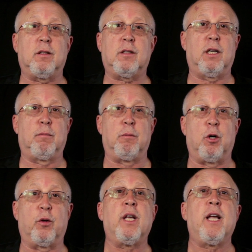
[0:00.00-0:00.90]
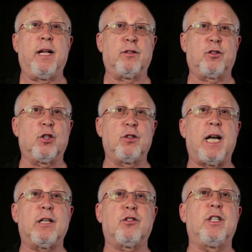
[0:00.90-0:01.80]
cinema mode, and still
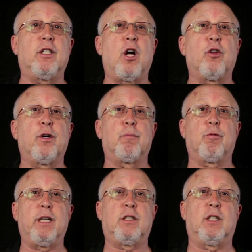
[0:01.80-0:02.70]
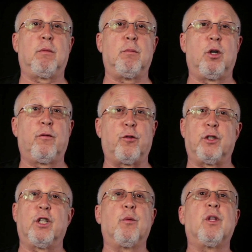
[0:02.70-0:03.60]
dazzling color in bright cinema mode for
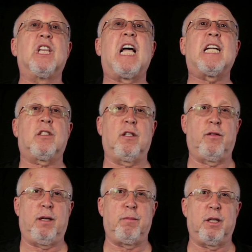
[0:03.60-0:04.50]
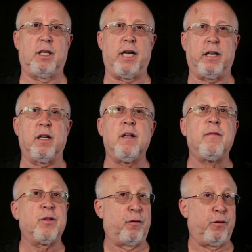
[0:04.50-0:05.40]
dealing with lots of ambient light.
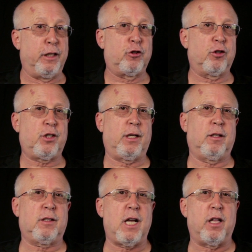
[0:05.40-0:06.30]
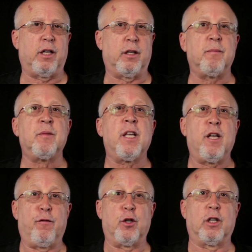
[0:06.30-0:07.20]
The feature set is solid.
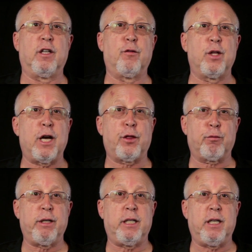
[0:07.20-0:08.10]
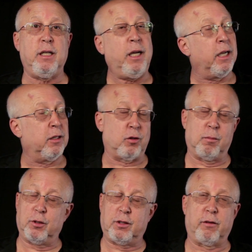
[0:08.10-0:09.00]
If you can live without 3D, as
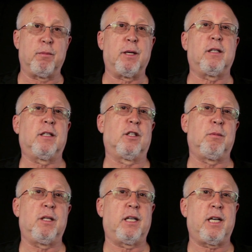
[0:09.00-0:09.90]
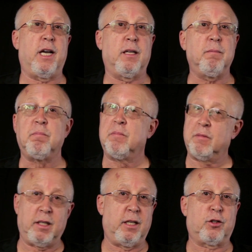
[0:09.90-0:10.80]
almost everybody tells me they can,
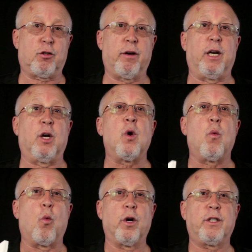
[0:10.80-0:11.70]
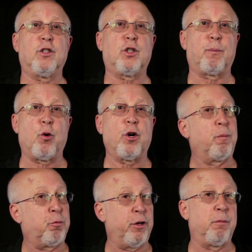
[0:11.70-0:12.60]
it's great. Warranty and support are
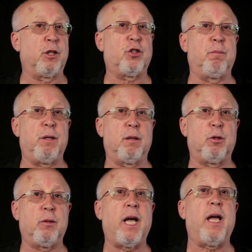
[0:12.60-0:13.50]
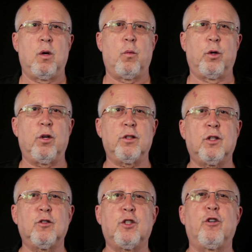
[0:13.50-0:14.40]
pretty much unbeatable. When all is
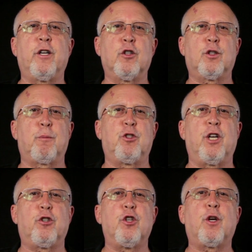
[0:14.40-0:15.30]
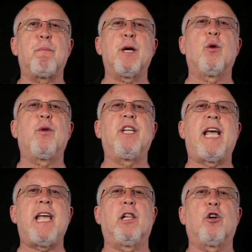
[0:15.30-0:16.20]
considered, here's a projector you can pair with an
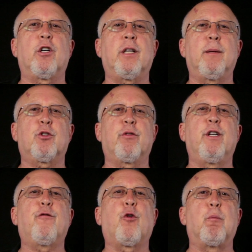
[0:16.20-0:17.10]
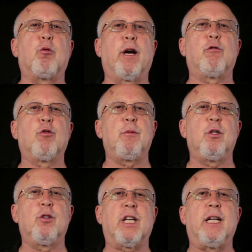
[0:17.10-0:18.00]
ALR type screen for bright room
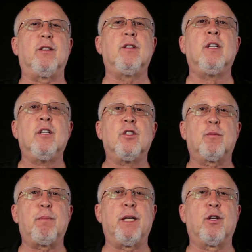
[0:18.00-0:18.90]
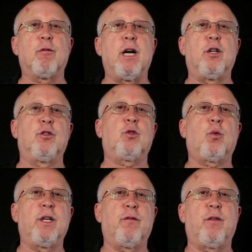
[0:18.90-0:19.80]
use and spend around
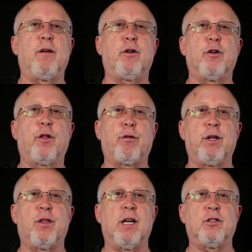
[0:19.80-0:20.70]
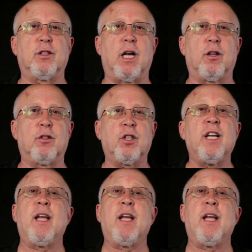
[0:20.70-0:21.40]
$2,500 to $3,000.